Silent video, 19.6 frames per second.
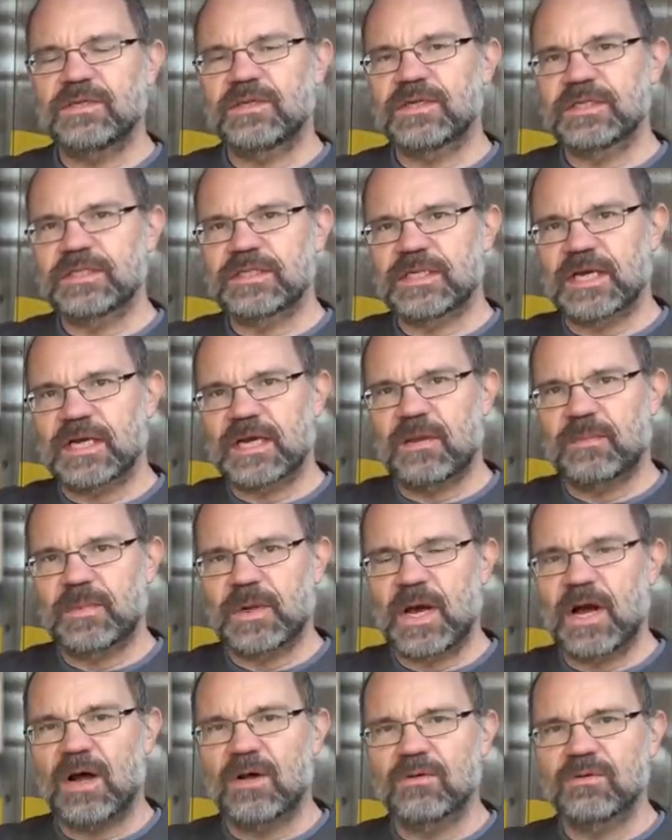You can see a
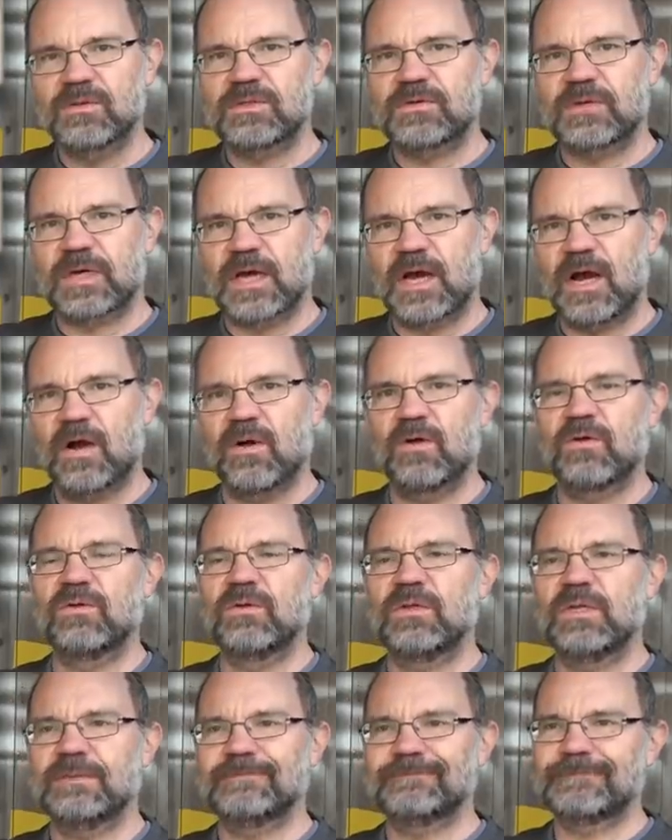couple of holes, trigger
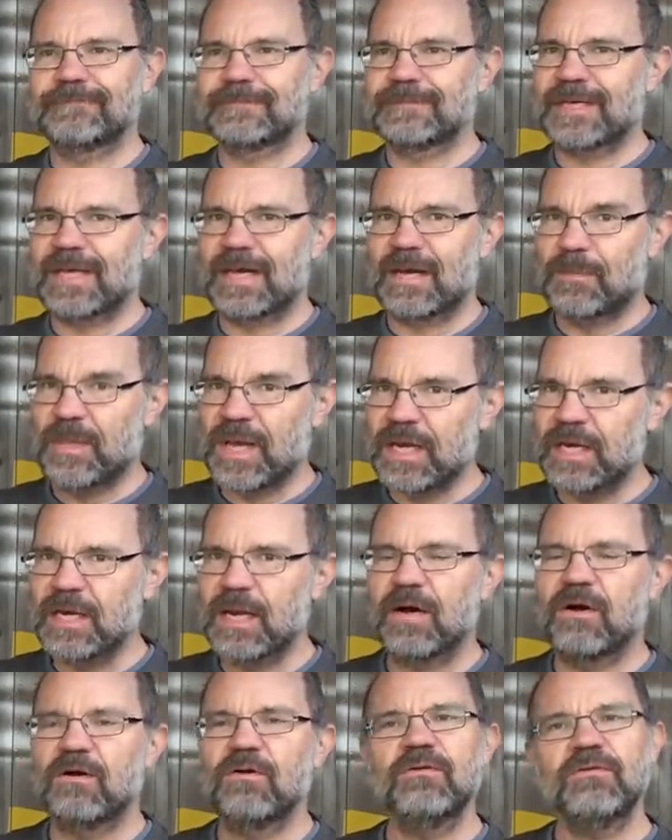hole, a
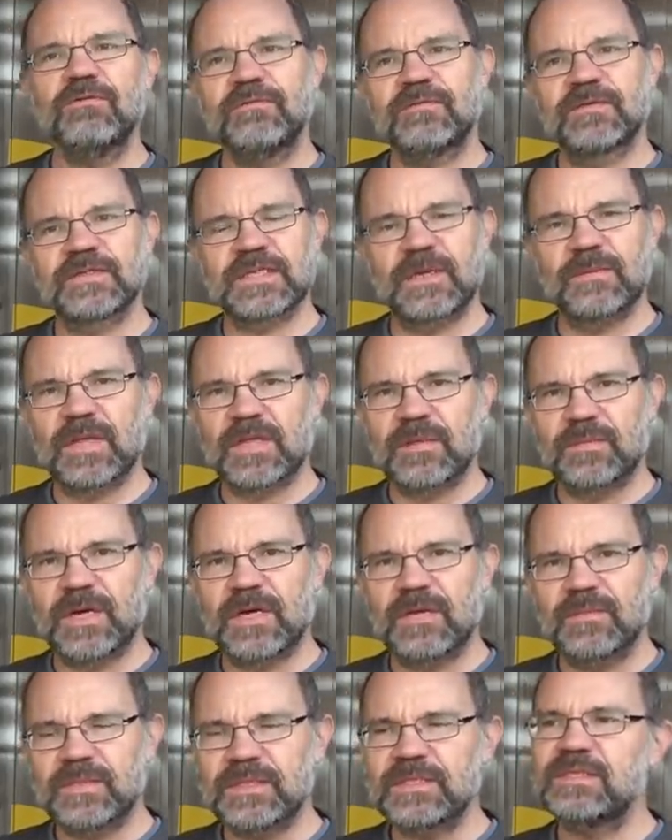pinhole for some other
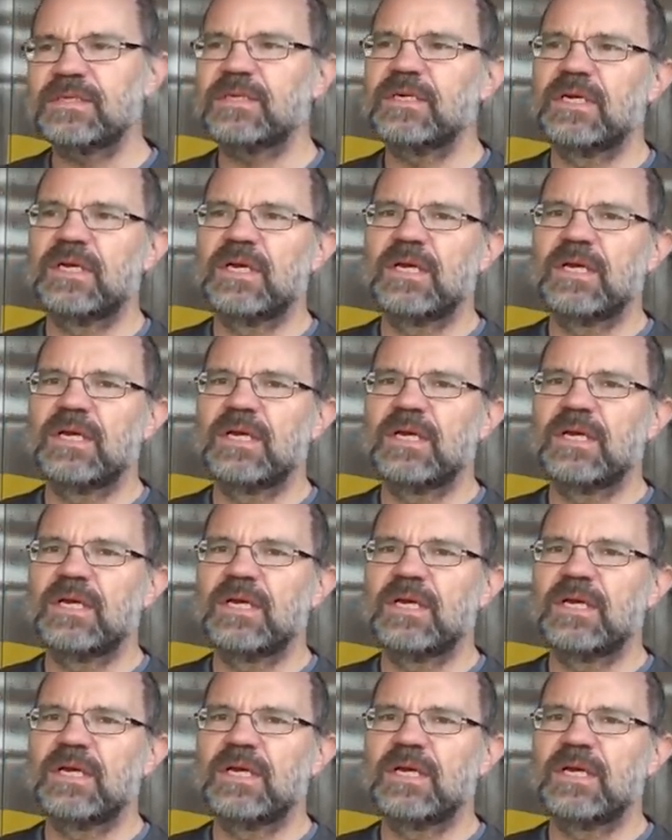purpose.